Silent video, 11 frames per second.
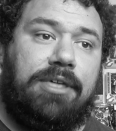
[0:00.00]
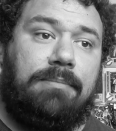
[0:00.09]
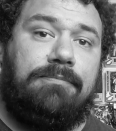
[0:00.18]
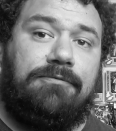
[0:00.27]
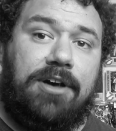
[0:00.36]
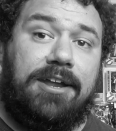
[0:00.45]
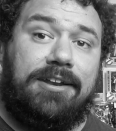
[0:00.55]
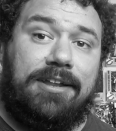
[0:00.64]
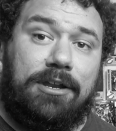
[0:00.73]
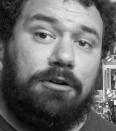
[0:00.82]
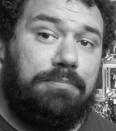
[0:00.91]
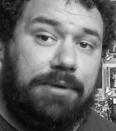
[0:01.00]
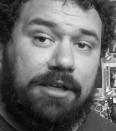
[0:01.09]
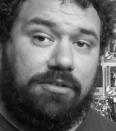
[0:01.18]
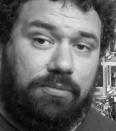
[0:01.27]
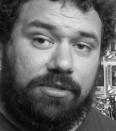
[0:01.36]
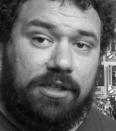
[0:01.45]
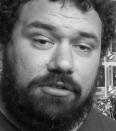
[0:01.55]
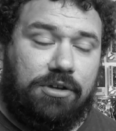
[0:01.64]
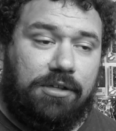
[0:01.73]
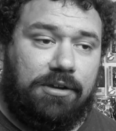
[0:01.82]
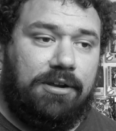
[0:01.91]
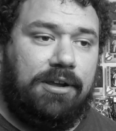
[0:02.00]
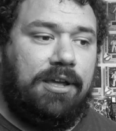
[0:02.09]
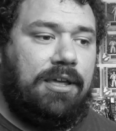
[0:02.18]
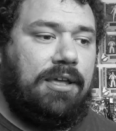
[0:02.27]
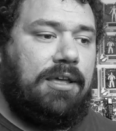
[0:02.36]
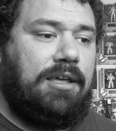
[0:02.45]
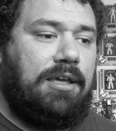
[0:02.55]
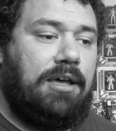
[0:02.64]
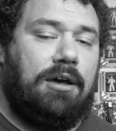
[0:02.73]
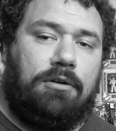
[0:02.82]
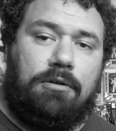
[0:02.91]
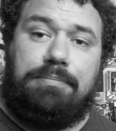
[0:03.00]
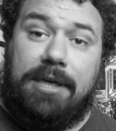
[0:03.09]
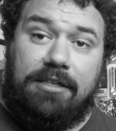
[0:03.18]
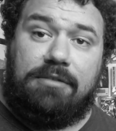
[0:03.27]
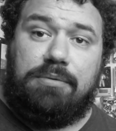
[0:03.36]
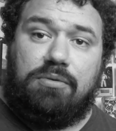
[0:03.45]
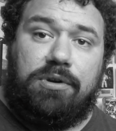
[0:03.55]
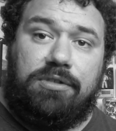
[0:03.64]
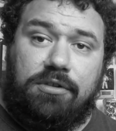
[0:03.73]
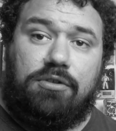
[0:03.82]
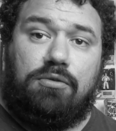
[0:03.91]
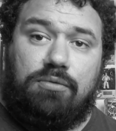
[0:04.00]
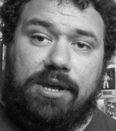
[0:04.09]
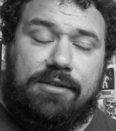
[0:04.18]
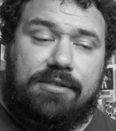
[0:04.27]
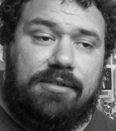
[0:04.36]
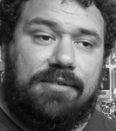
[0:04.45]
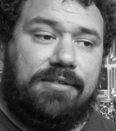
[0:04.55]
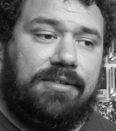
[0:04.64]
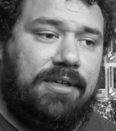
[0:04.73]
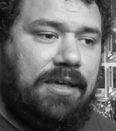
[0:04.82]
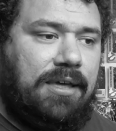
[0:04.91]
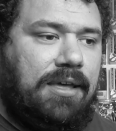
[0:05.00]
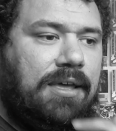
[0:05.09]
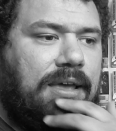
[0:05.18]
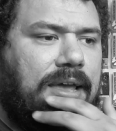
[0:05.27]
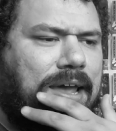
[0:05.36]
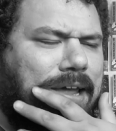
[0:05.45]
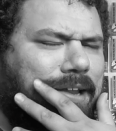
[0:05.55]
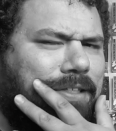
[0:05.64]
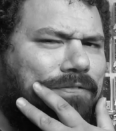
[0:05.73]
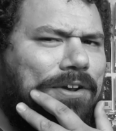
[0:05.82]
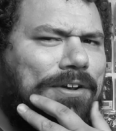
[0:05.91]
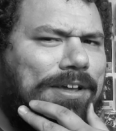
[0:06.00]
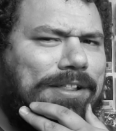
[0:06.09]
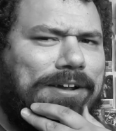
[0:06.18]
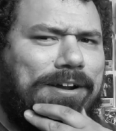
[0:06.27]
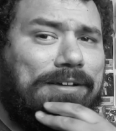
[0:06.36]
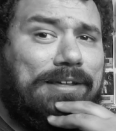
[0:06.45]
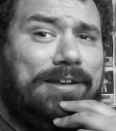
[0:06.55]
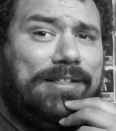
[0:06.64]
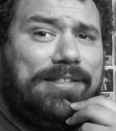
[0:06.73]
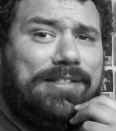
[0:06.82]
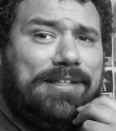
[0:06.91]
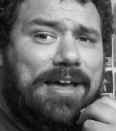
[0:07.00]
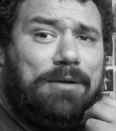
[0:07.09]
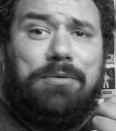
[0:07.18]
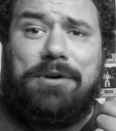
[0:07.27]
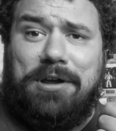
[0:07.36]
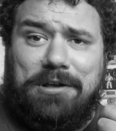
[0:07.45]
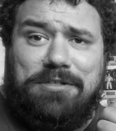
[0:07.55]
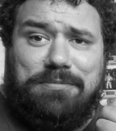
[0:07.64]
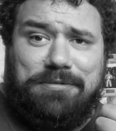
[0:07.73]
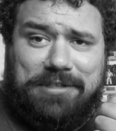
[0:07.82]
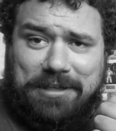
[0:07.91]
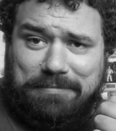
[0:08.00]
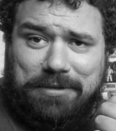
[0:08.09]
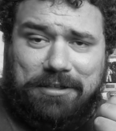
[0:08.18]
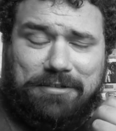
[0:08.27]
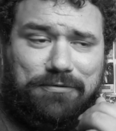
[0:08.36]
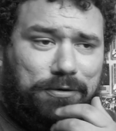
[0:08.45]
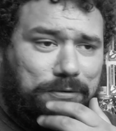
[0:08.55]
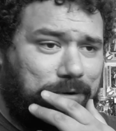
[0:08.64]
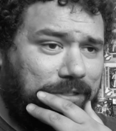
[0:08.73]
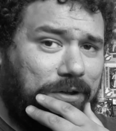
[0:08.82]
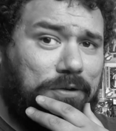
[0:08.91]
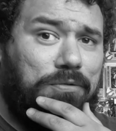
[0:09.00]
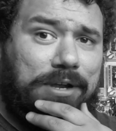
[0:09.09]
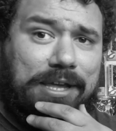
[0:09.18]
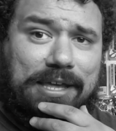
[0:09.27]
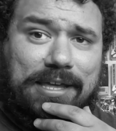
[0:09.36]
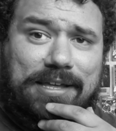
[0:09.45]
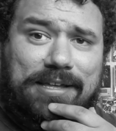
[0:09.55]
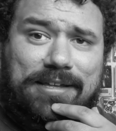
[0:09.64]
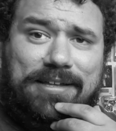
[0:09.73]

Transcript: them find inner peace with each other. Or peace between the two races. And it's very clear that it's not 100% peaceful when the Kree